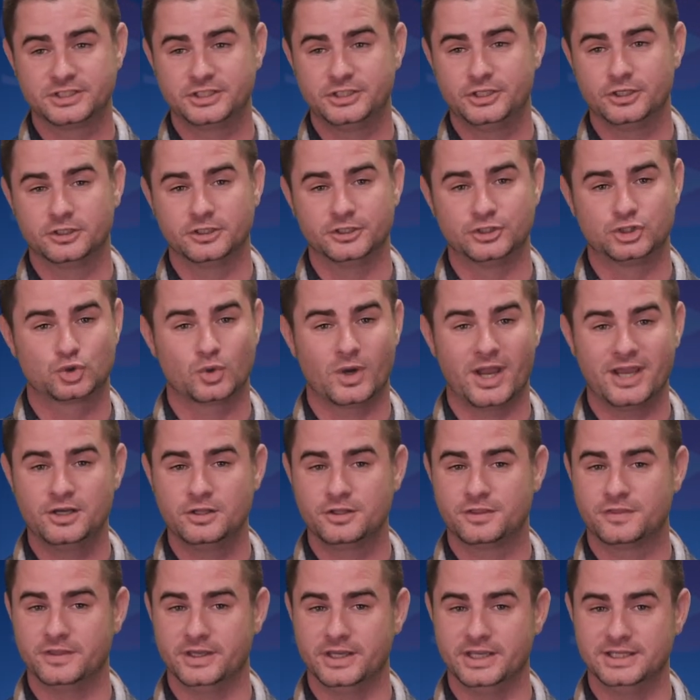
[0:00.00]
secure to try
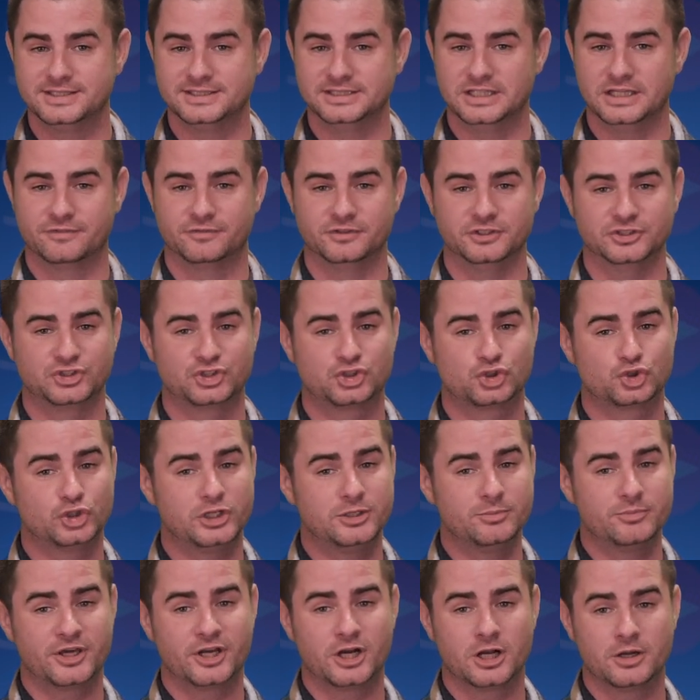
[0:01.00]
new things in an effort to
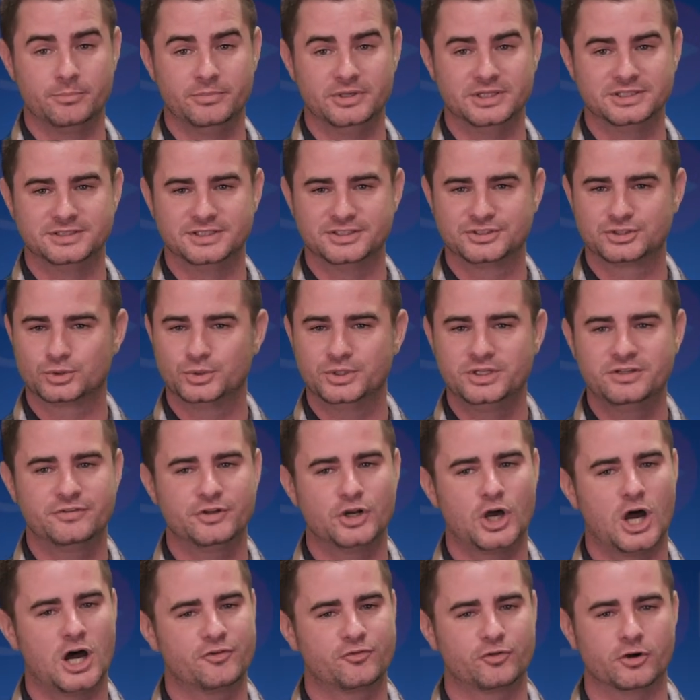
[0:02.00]
streamline our business or
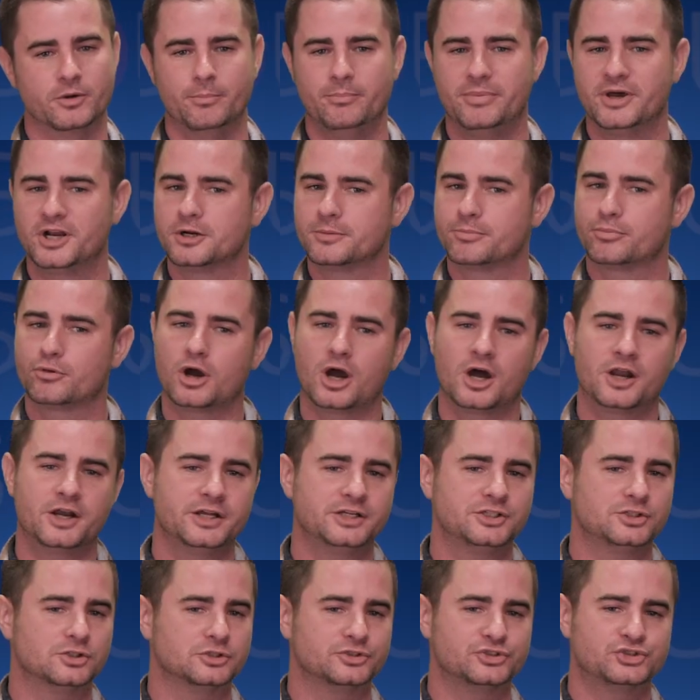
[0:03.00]
even offer a better
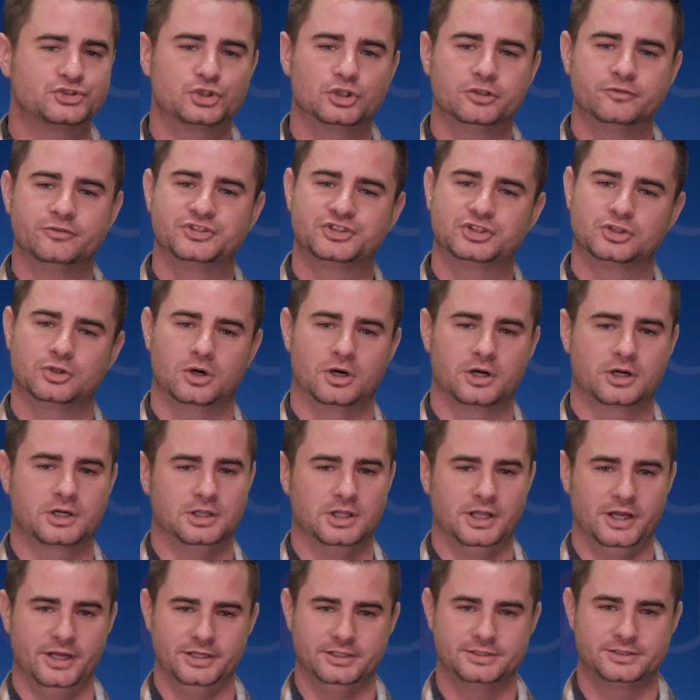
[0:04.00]
product or service to our
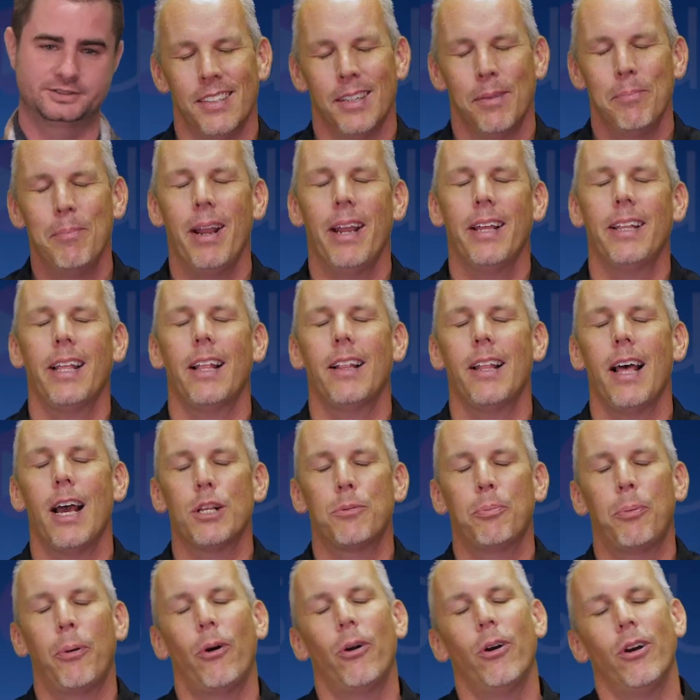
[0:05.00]
clients? Man, that
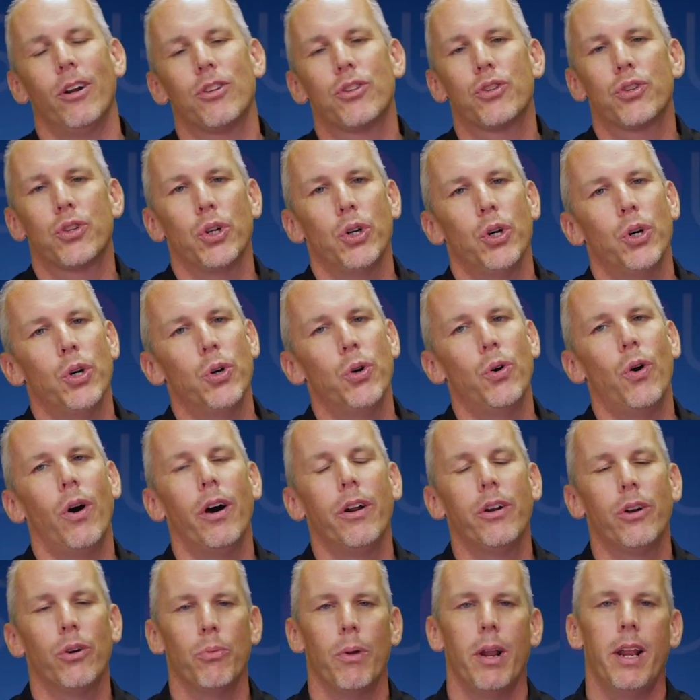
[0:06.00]
last part is so
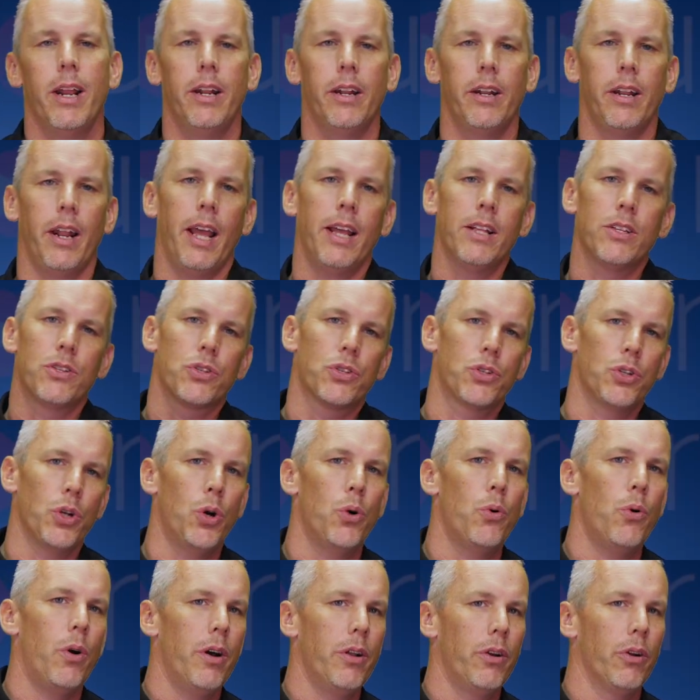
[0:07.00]
underrated and
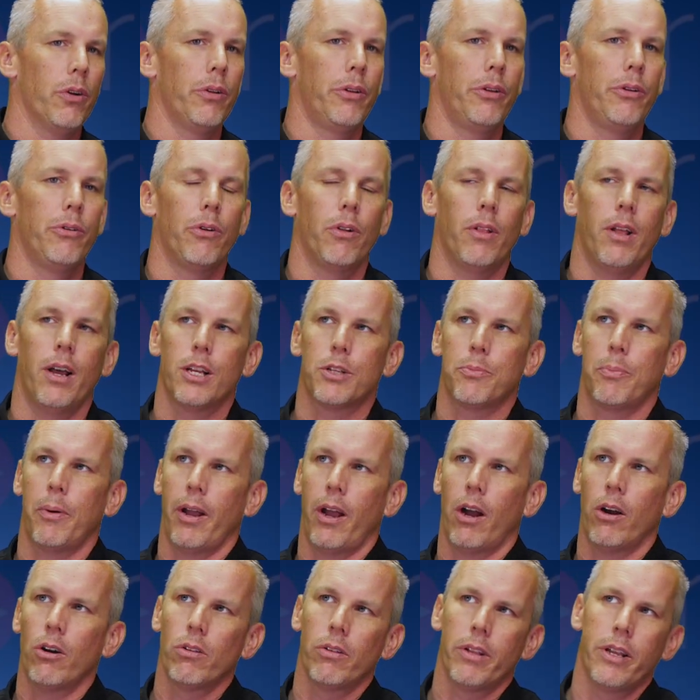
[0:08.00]
so underutilized
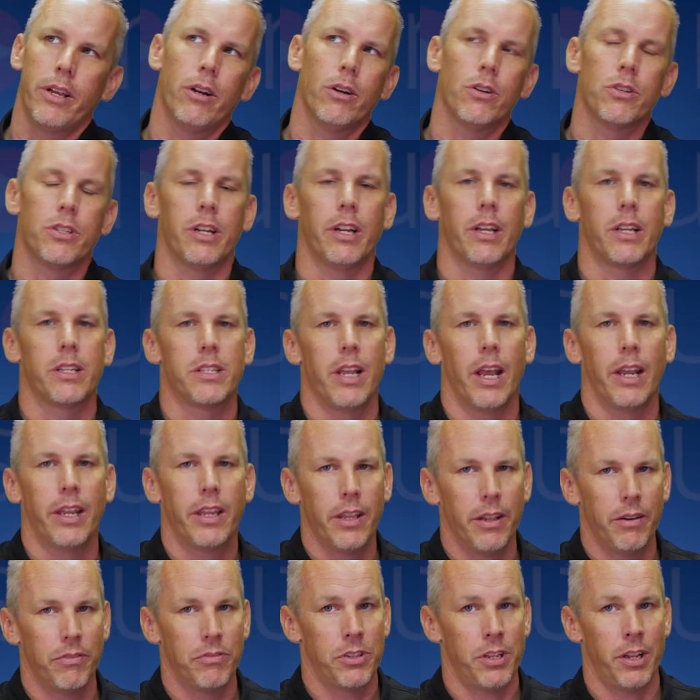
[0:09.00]
by our leaders and
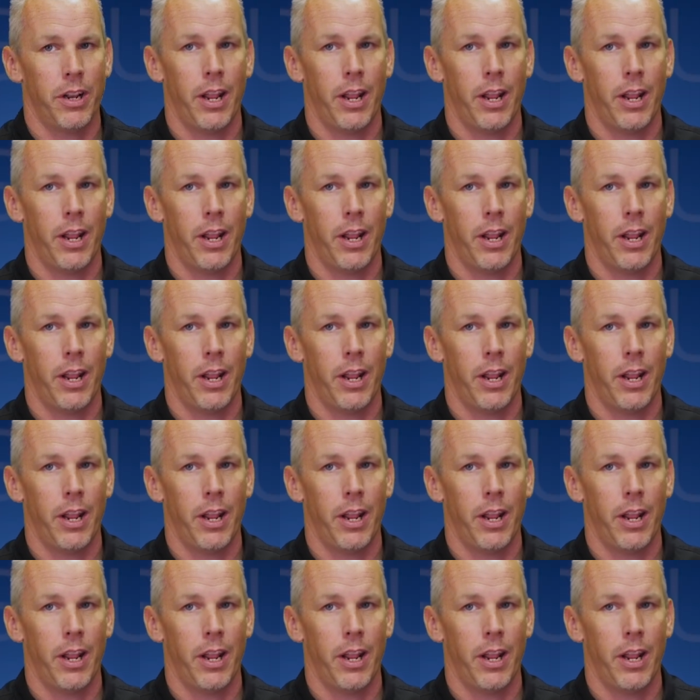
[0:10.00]
executives